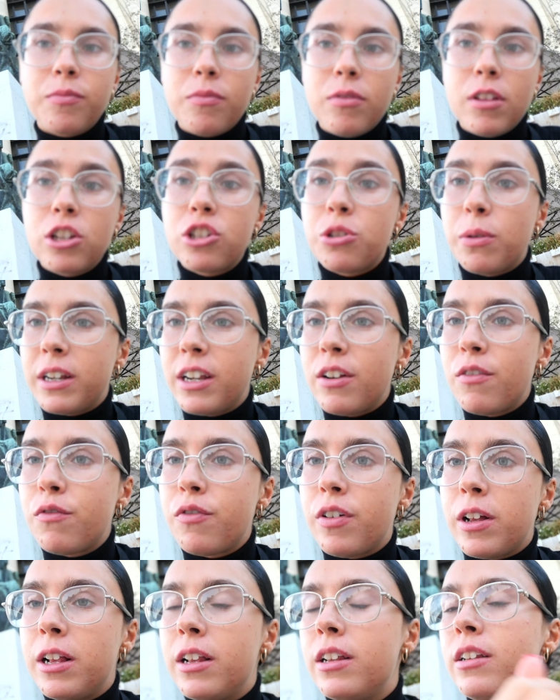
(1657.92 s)
So I didn't
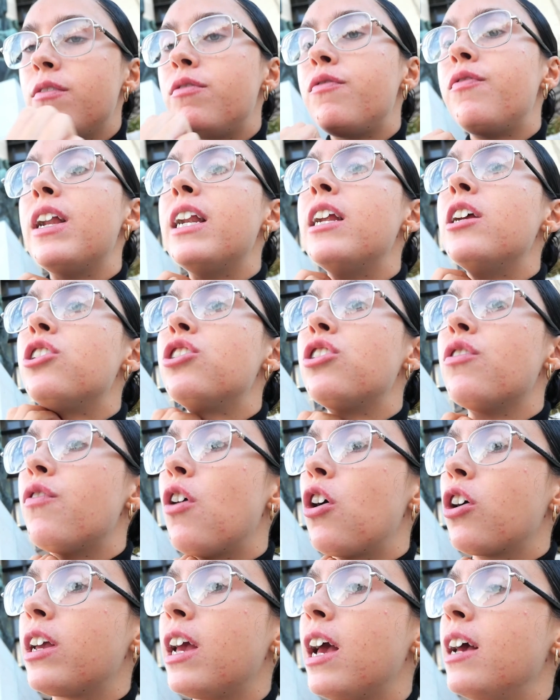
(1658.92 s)
finish the
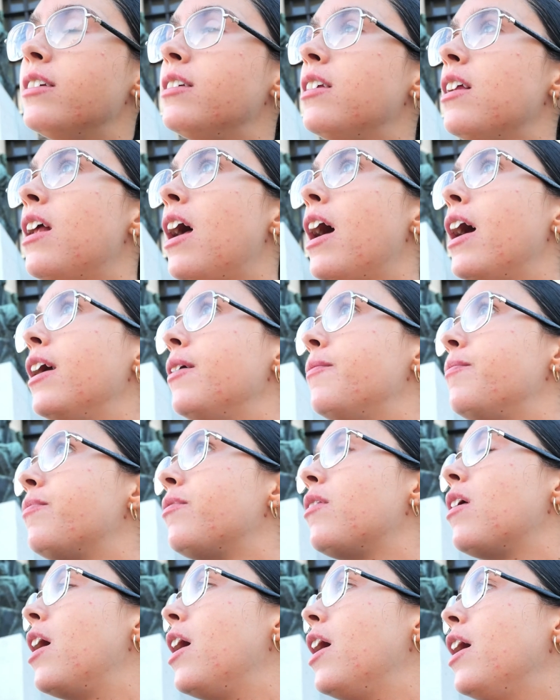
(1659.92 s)
vlog yesterday
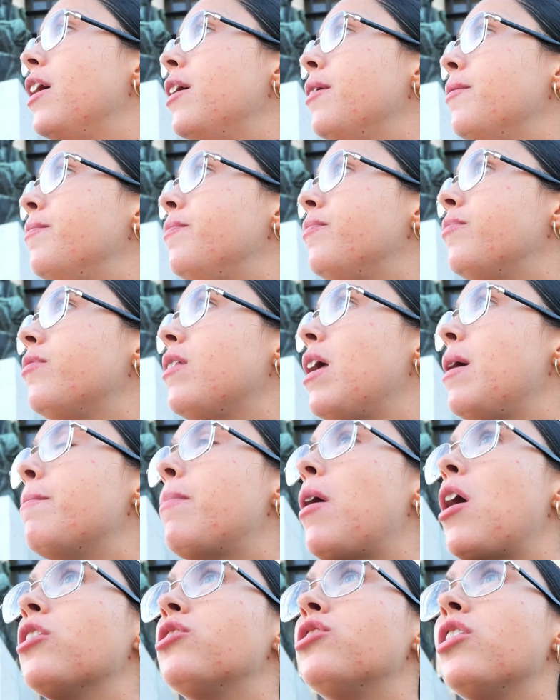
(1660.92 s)
in
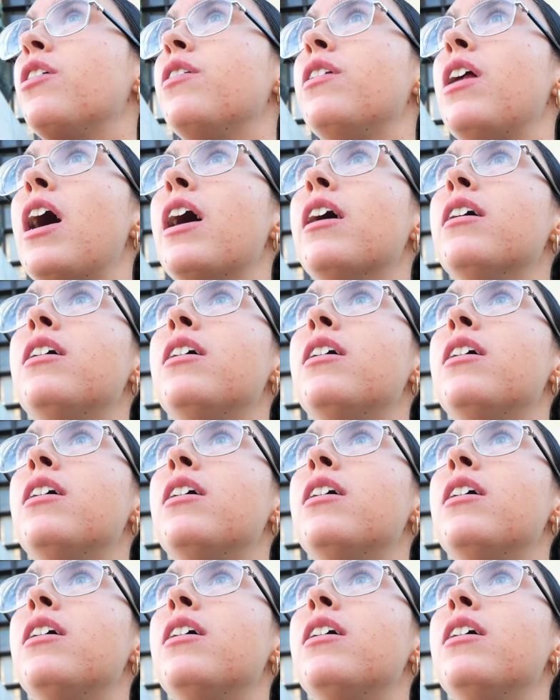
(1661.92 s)
Barcelona,